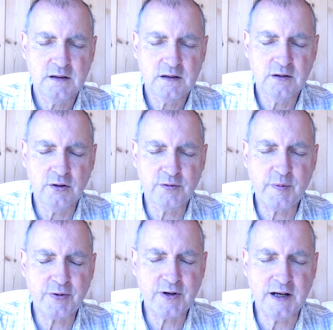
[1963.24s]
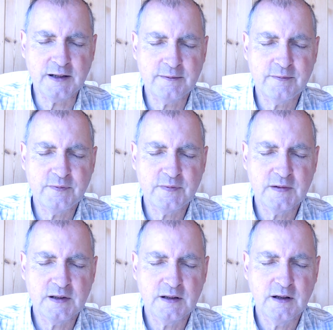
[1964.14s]
Lord, we pray
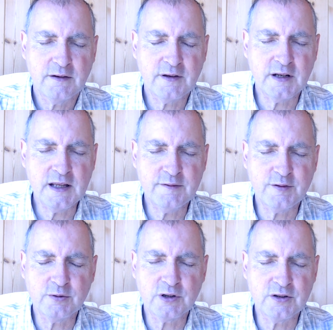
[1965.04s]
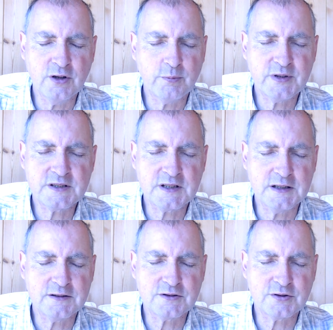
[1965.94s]
that evil would not be
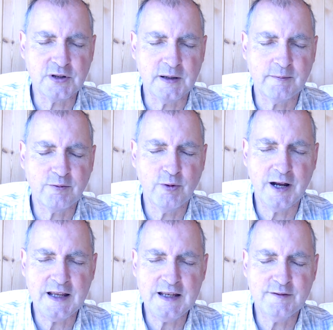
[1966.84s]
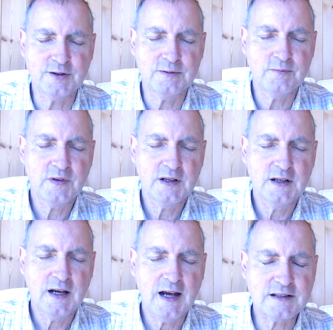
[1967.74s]
seen to triumph. Where evil
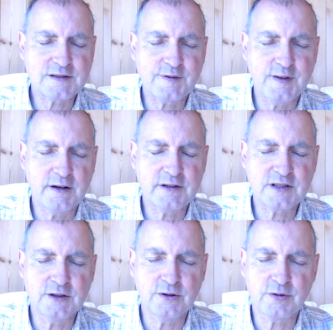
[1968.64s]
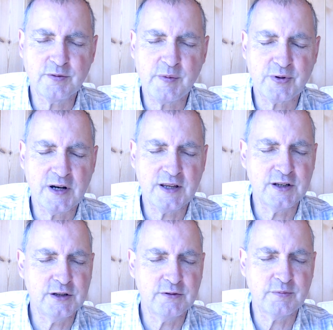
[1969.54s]
has flourished, Lord, we pray that
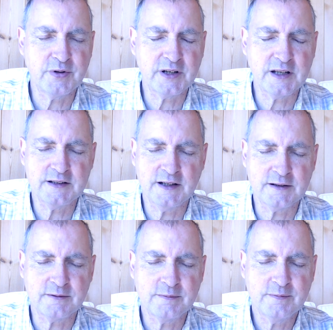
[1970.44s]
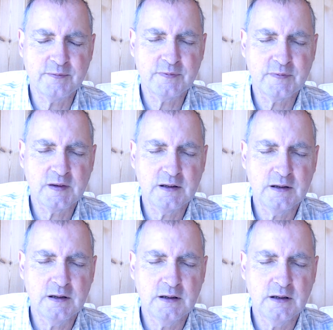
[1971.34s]
you would bring it down.
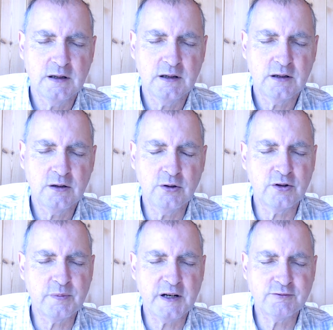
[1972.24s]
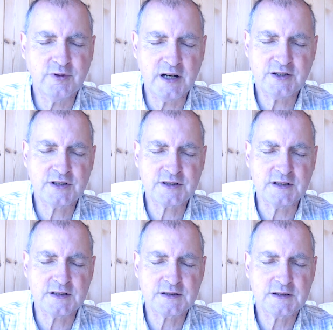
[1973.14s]
Lord, may
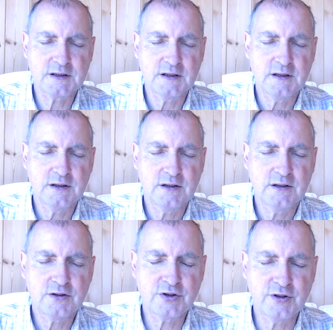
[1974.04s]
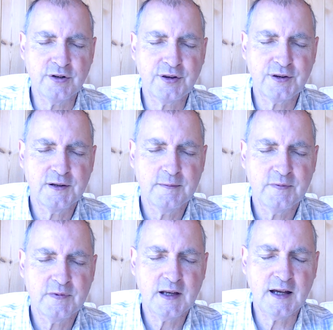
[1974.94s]
righteousness, truth,
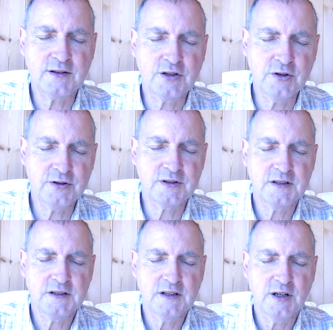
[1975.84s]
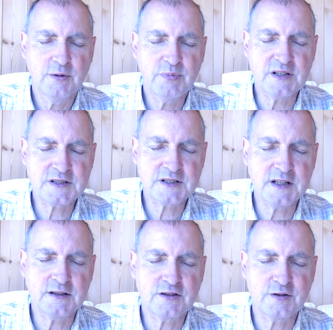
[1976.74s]
and good be
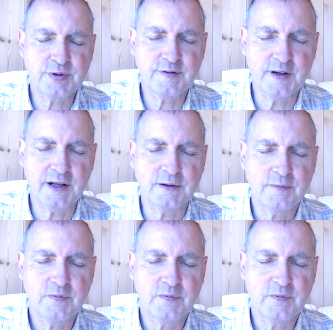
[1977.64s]
seen to prevail.